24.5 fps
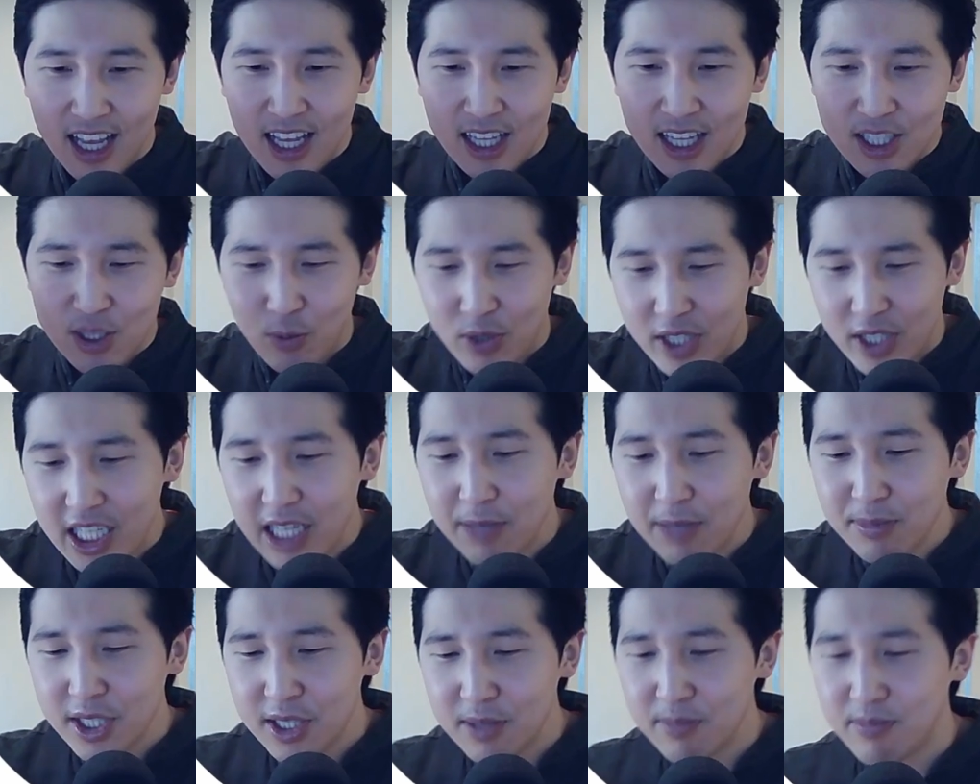So when it
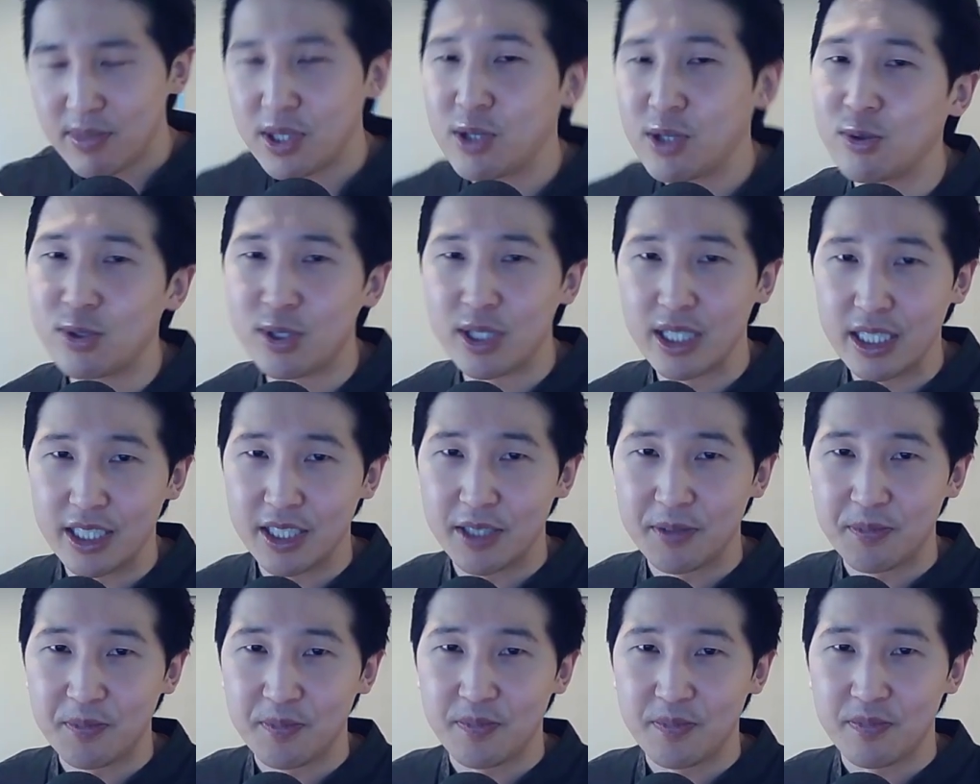comes to music,
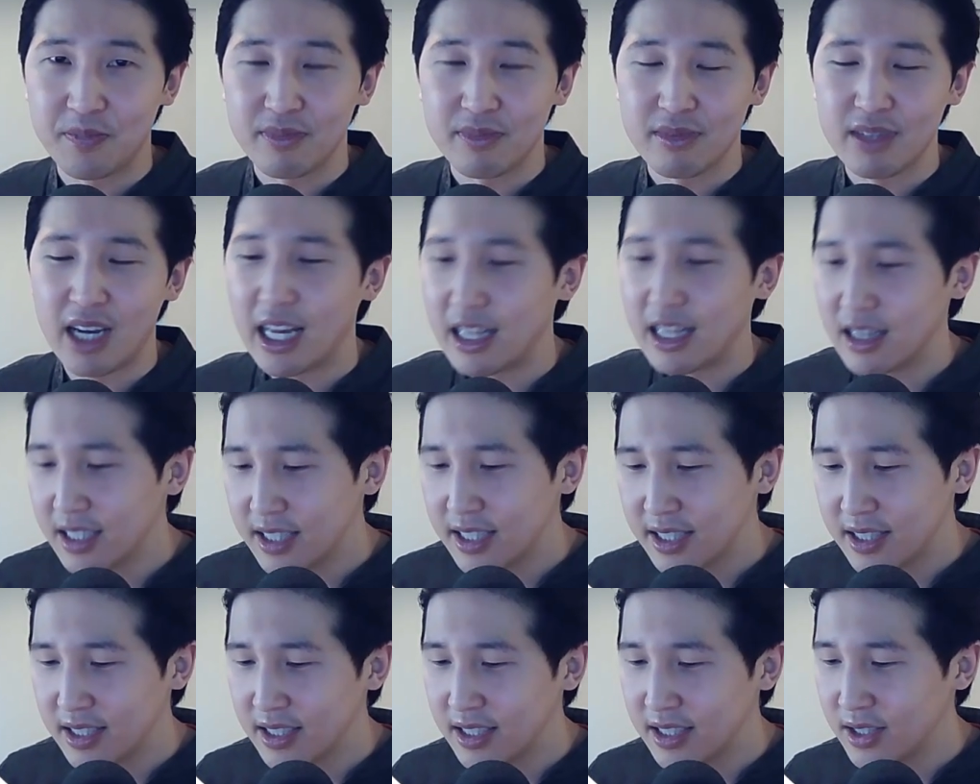I
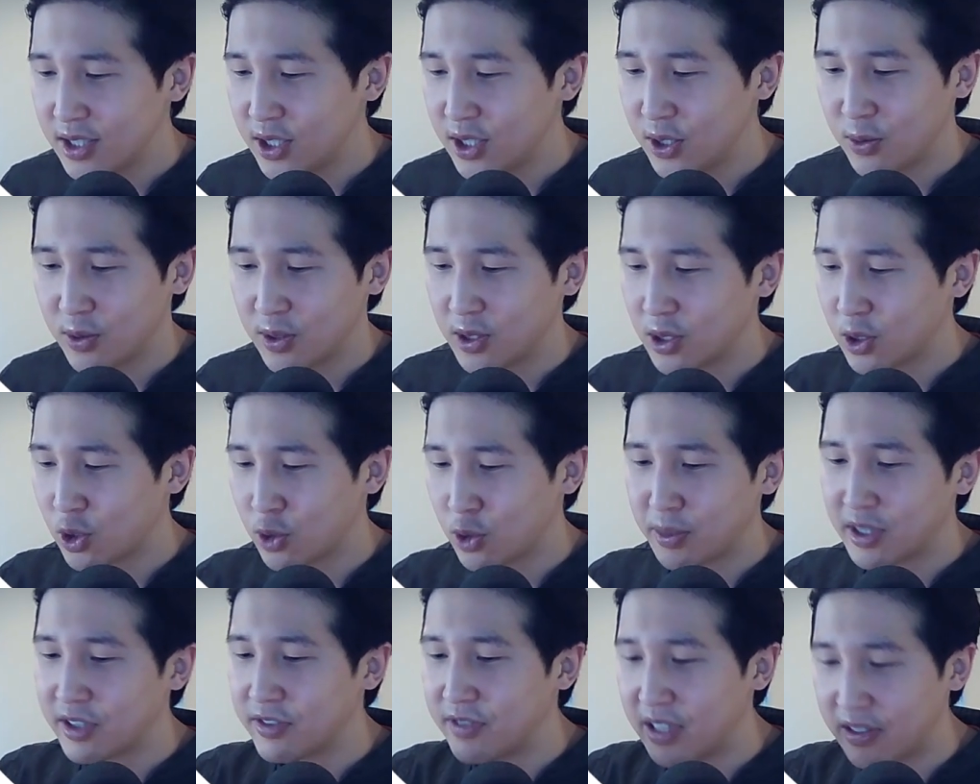listen to a little
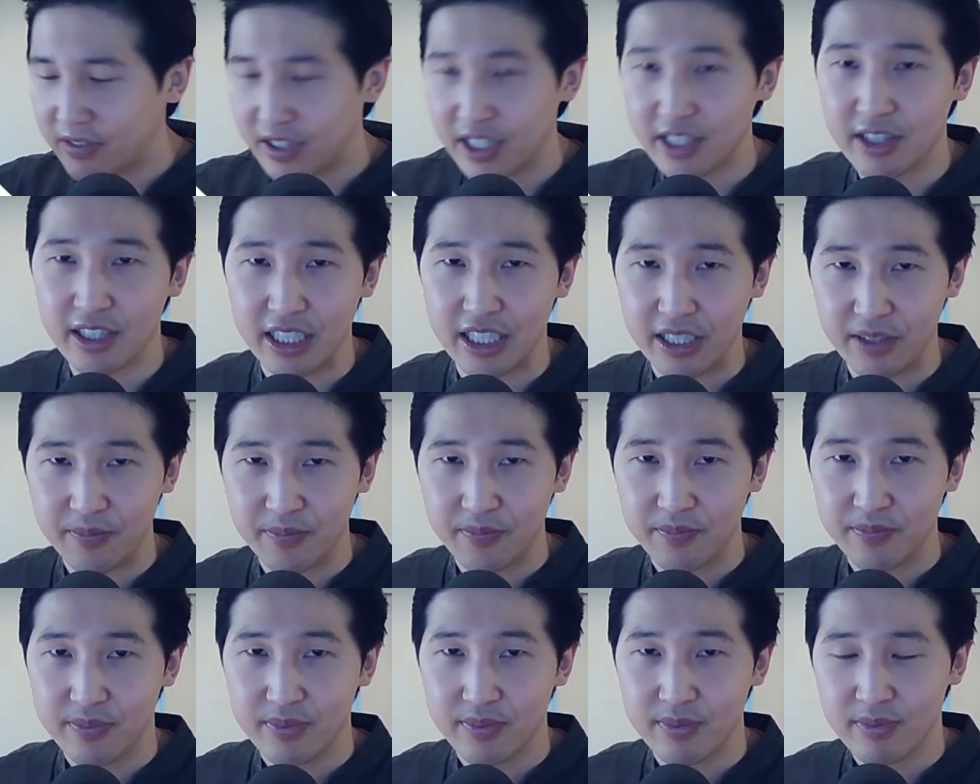bit of everything.
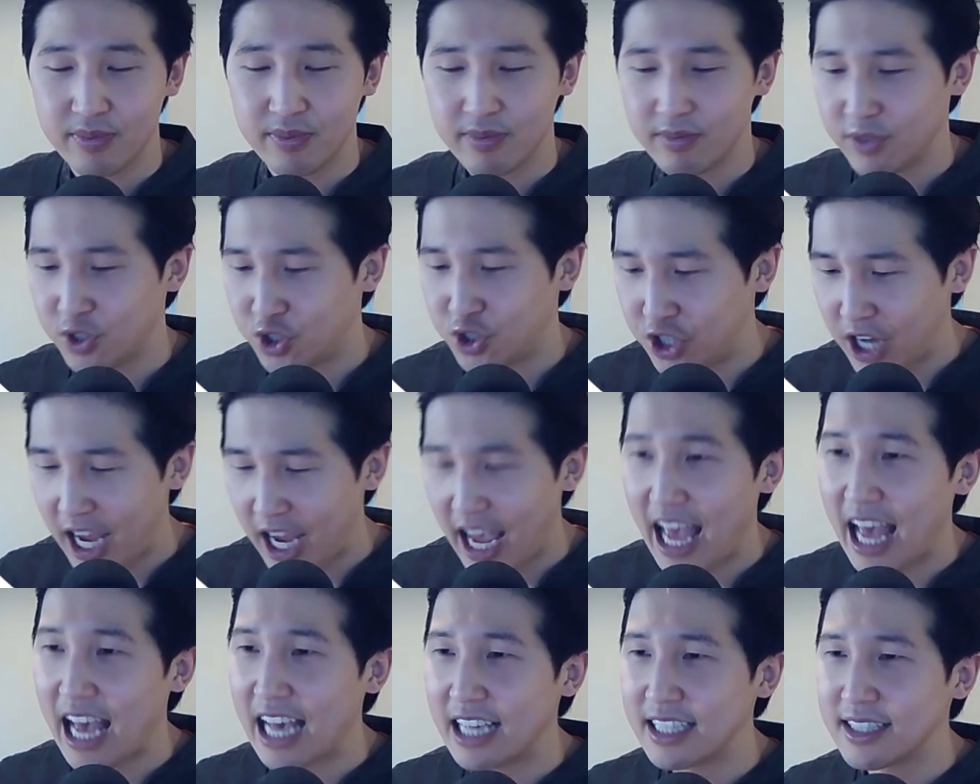
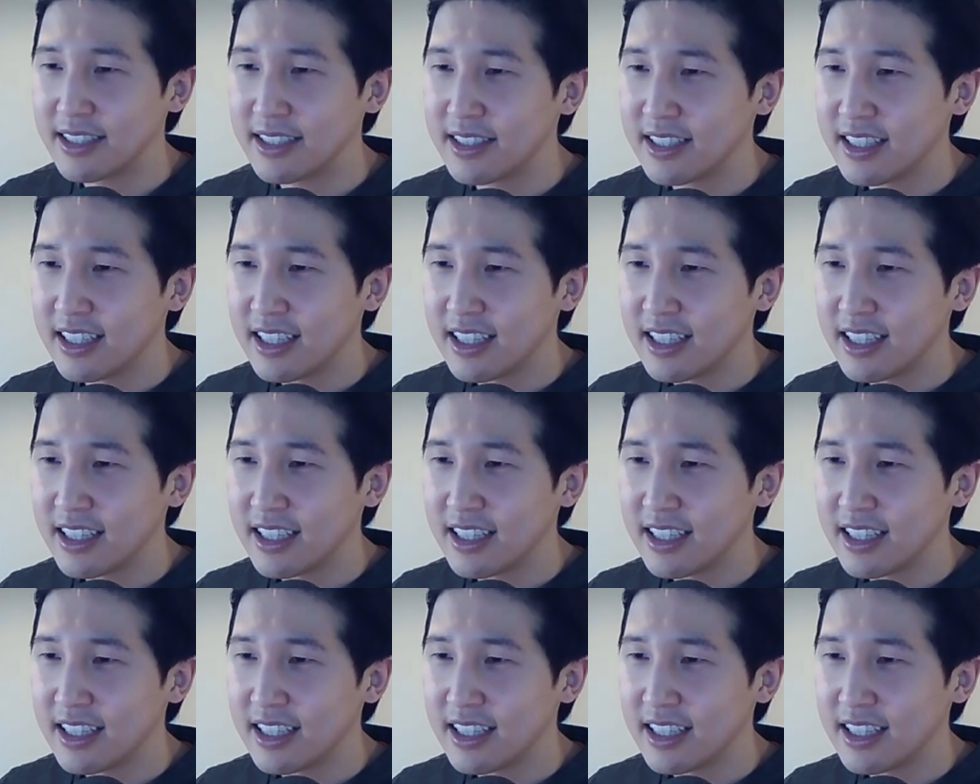Jazz,